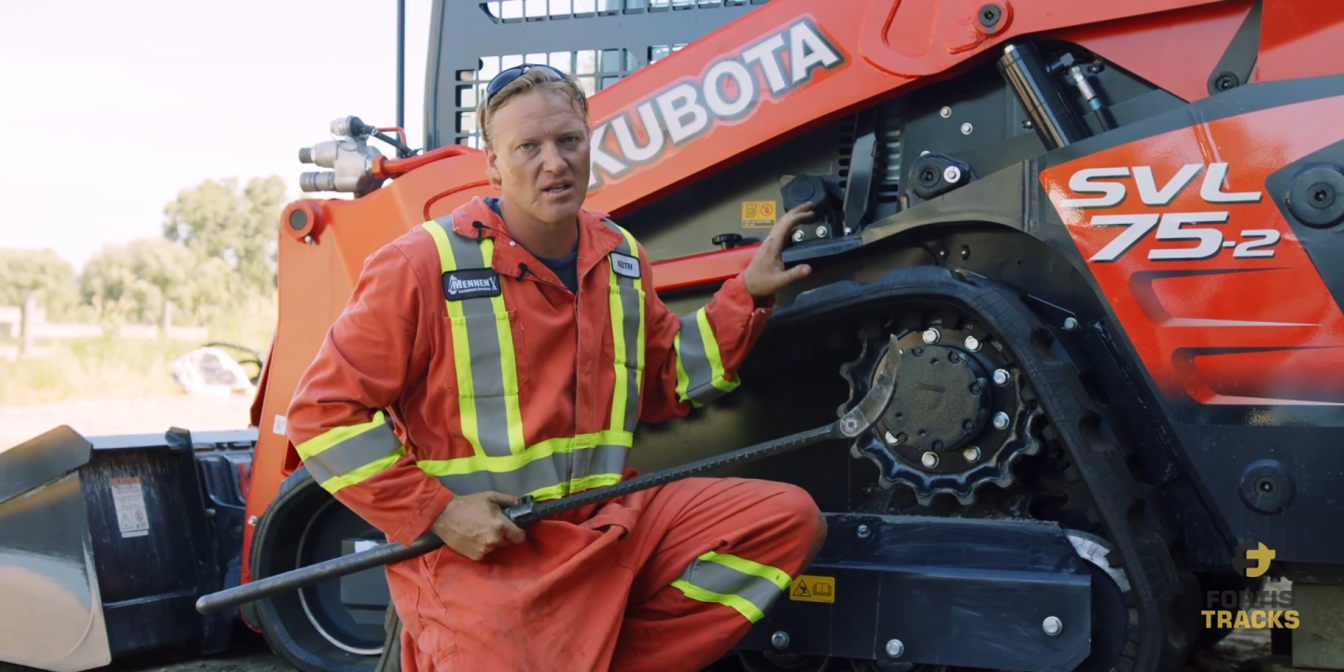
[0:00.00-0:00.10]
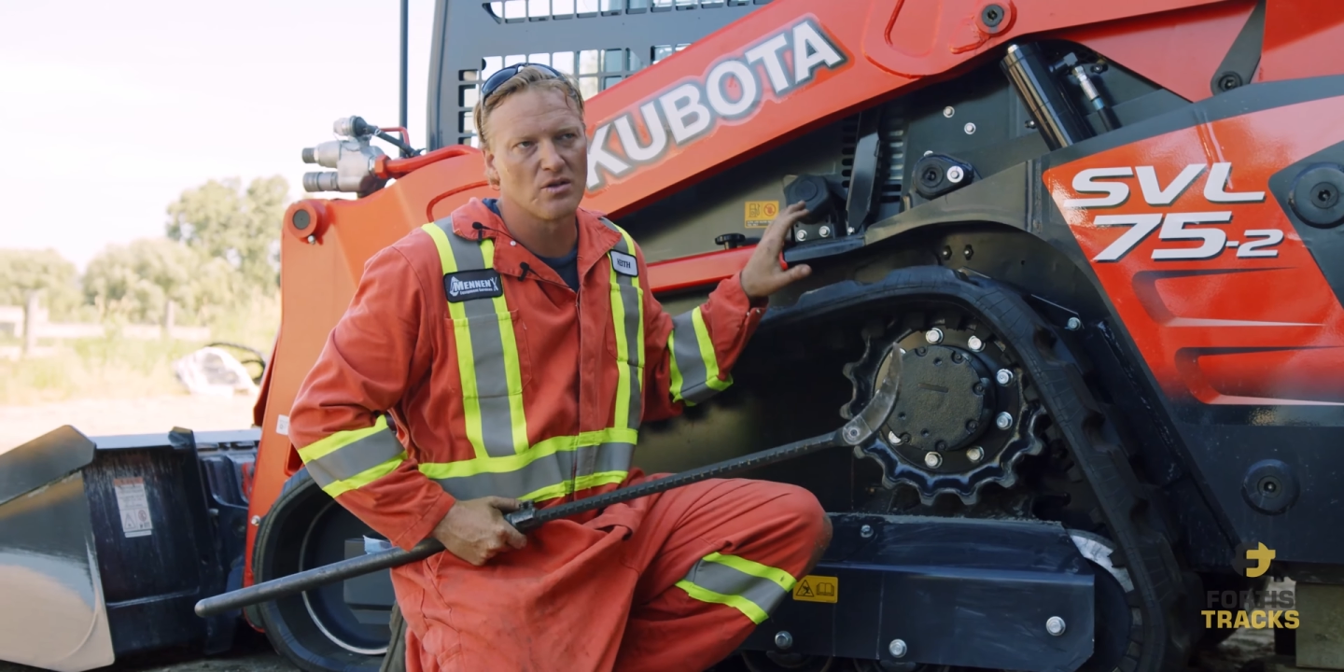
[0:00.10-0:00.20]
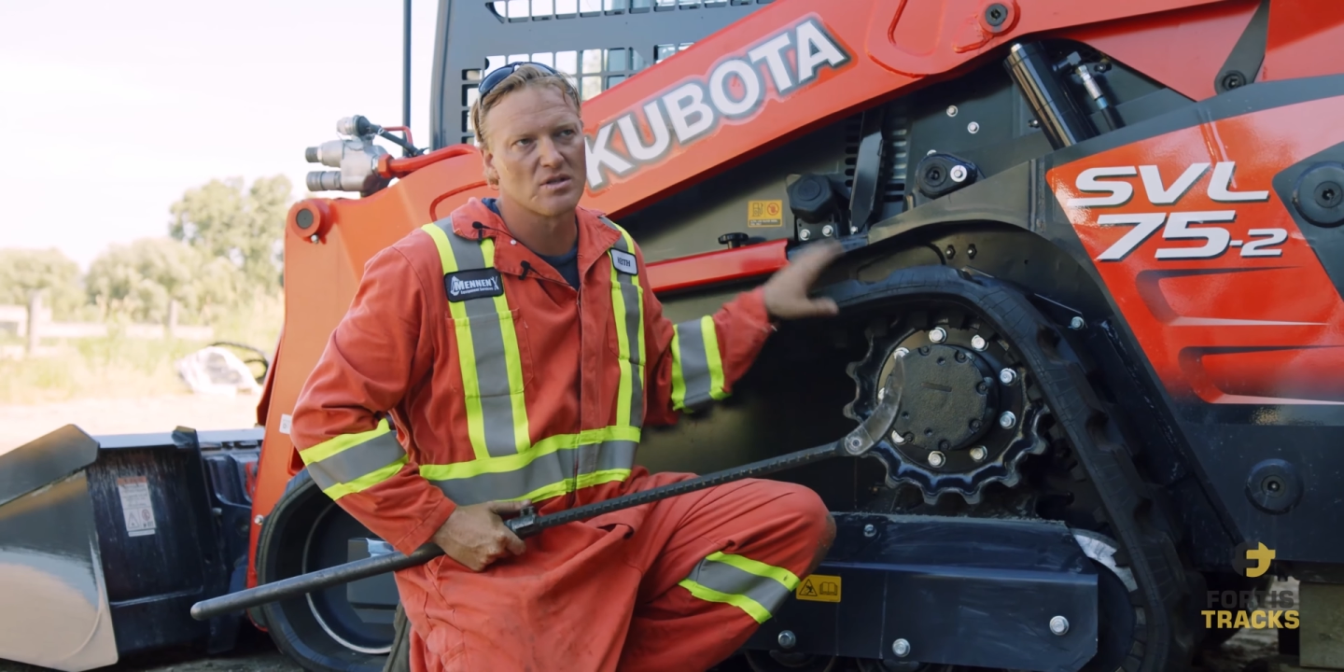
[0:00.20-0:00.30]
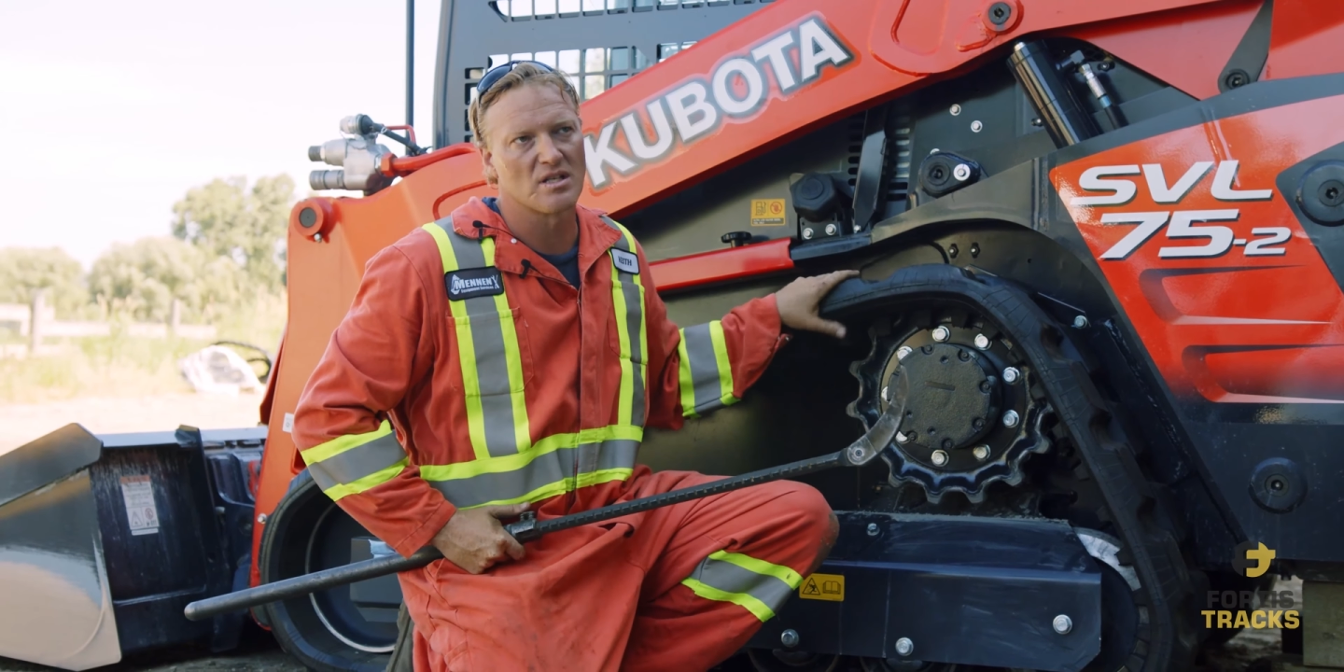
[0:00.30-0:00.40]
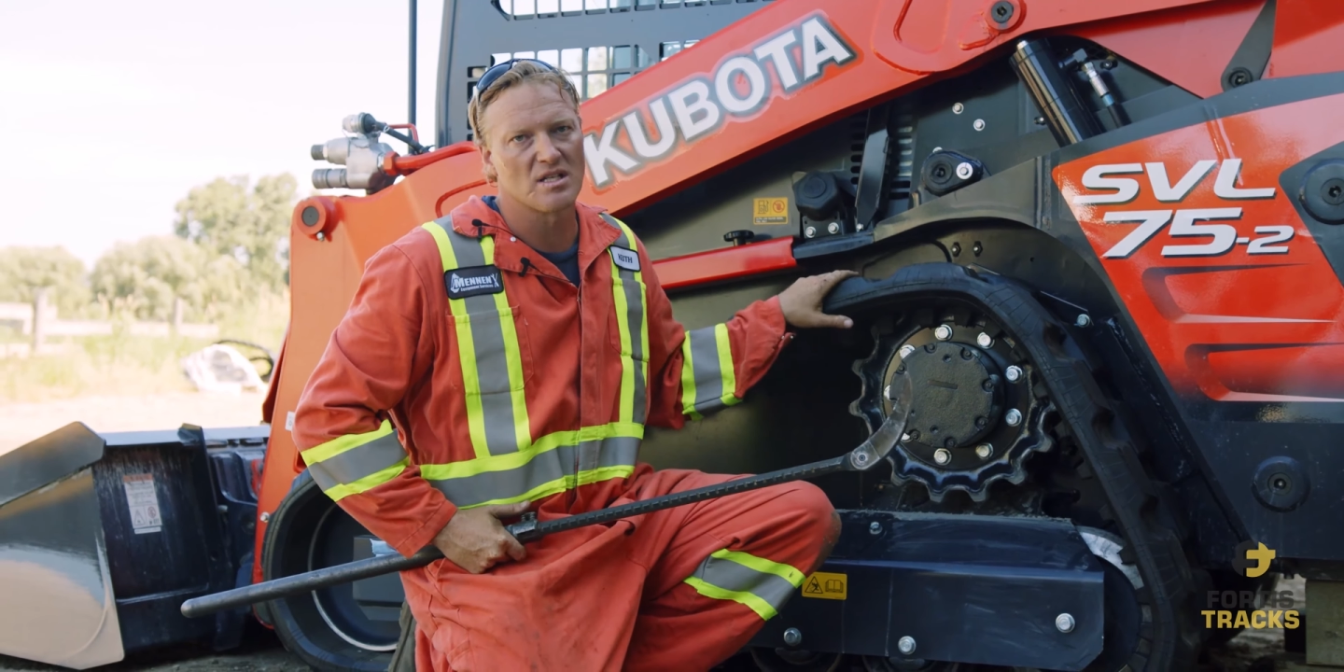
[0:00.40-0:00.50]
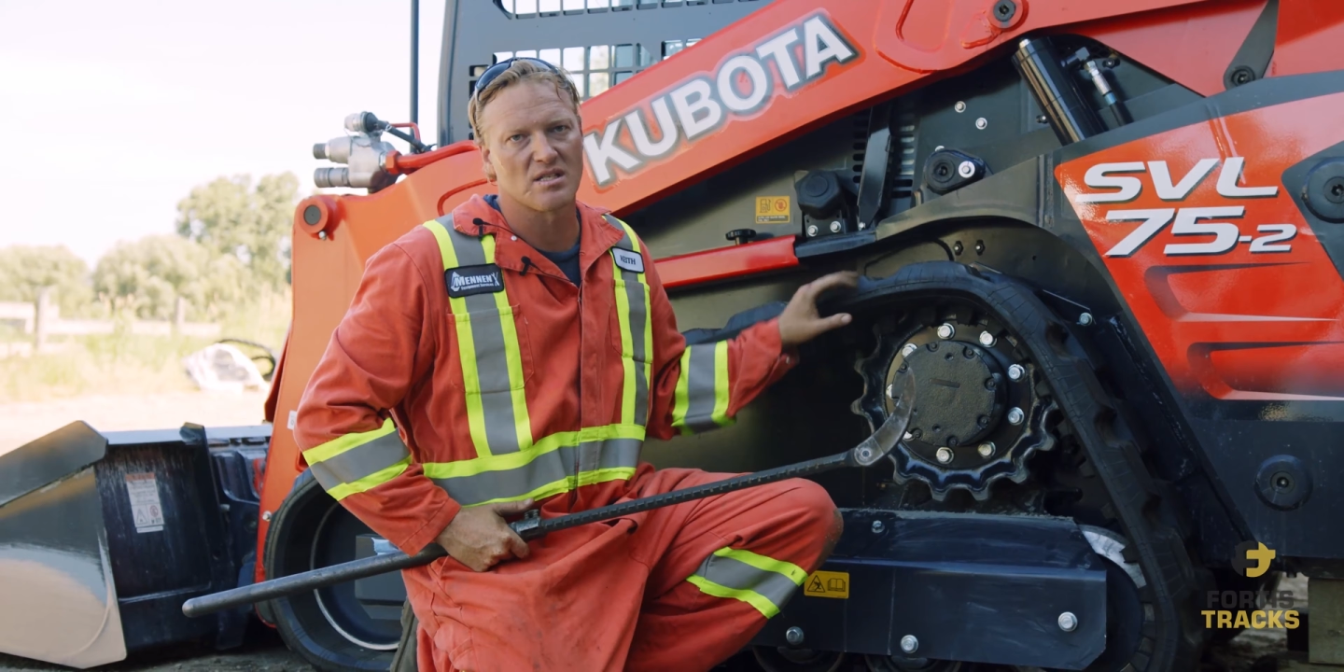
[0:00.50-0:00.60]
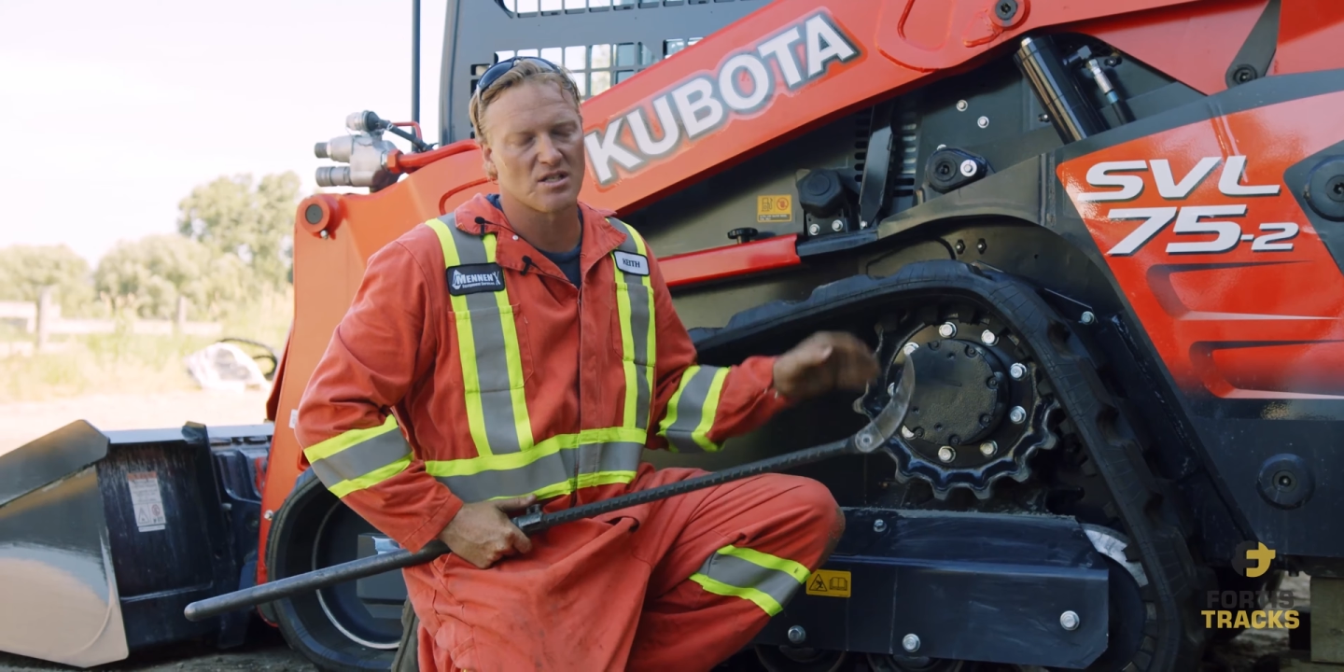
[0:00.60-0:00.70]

to use in this